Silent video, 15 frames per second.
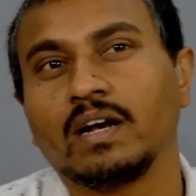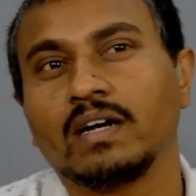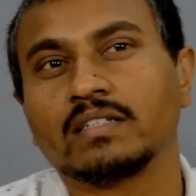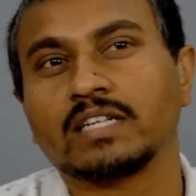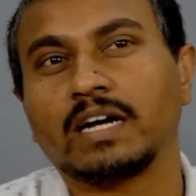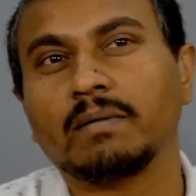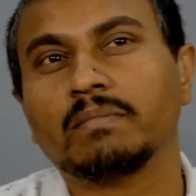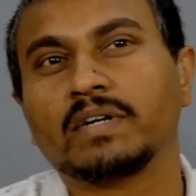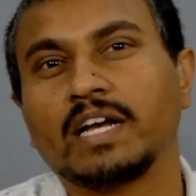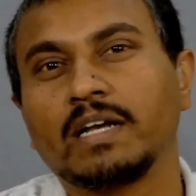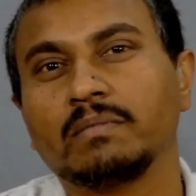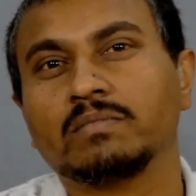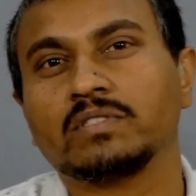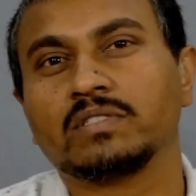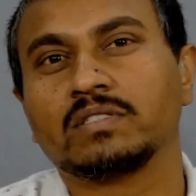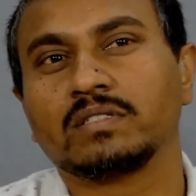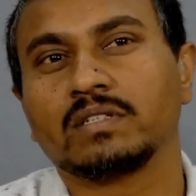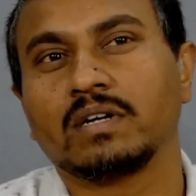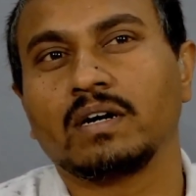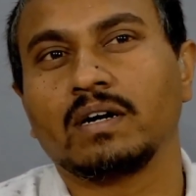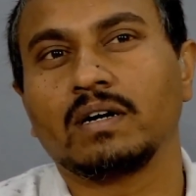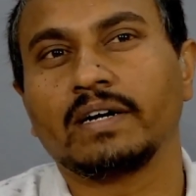sometimes
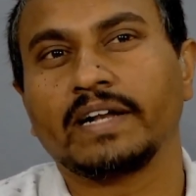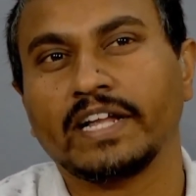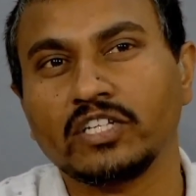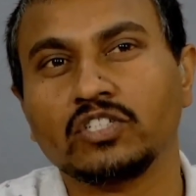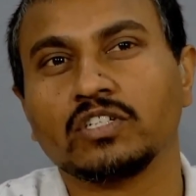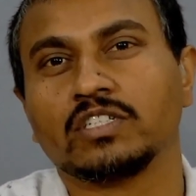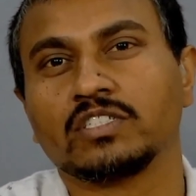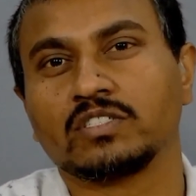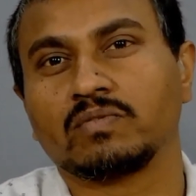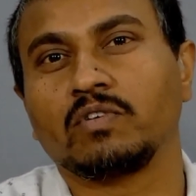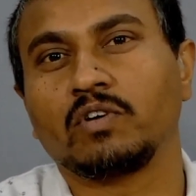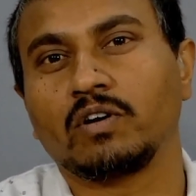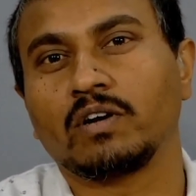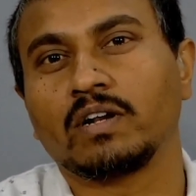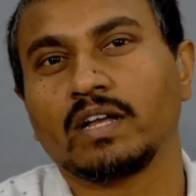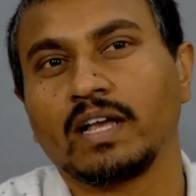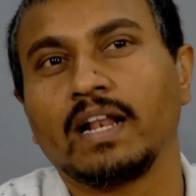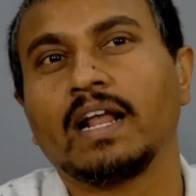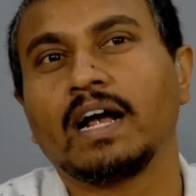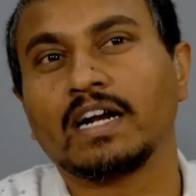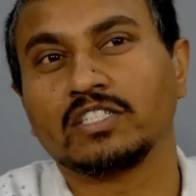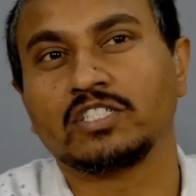dangerous for a
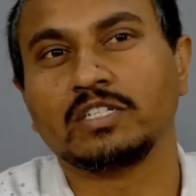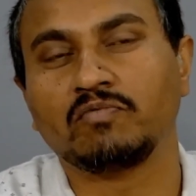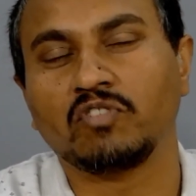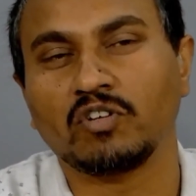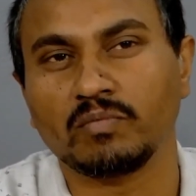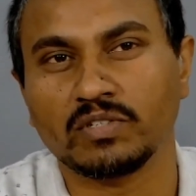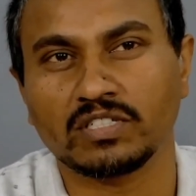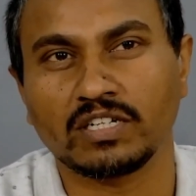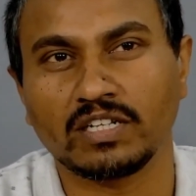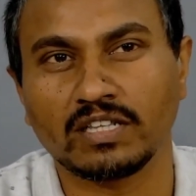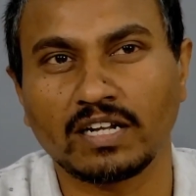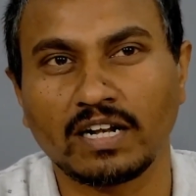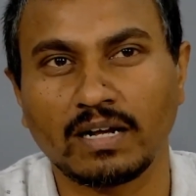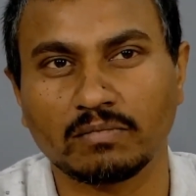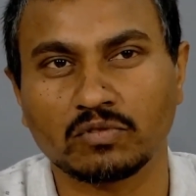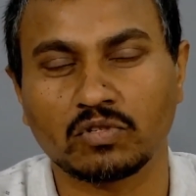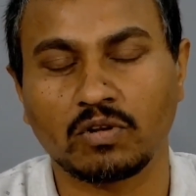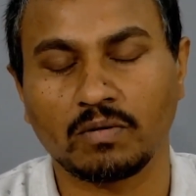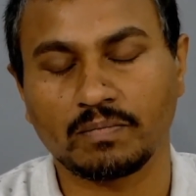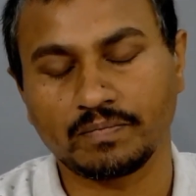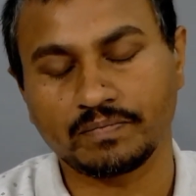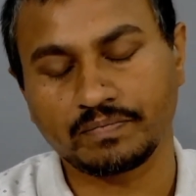large deformation in the dump slope.
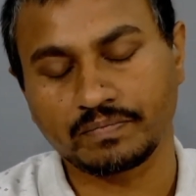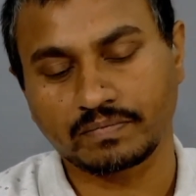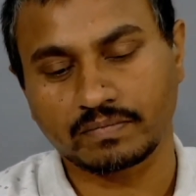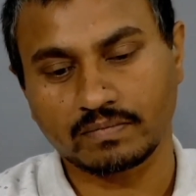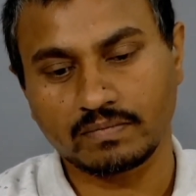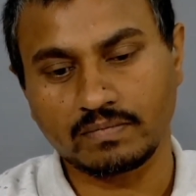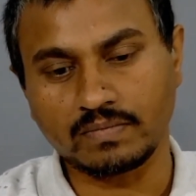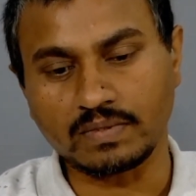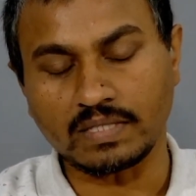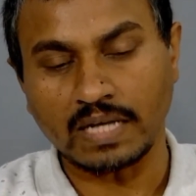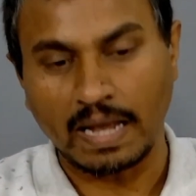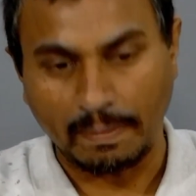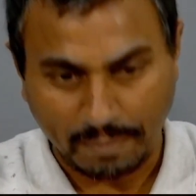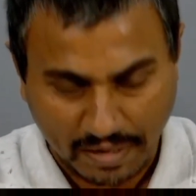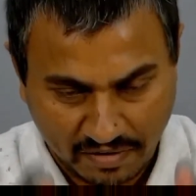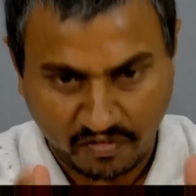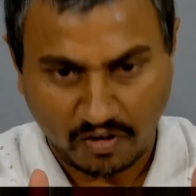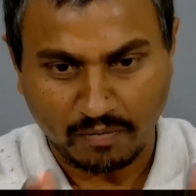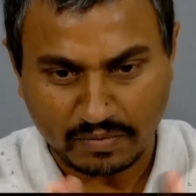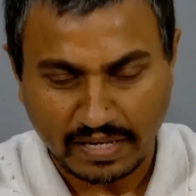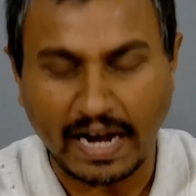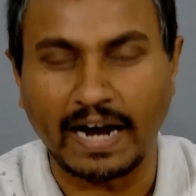Apart
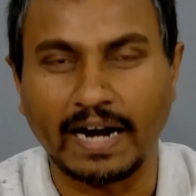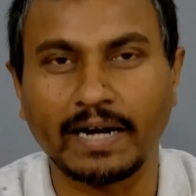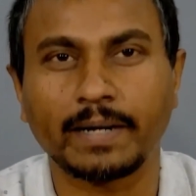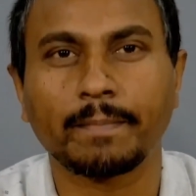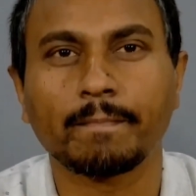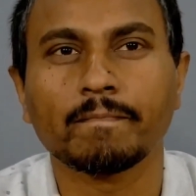from that,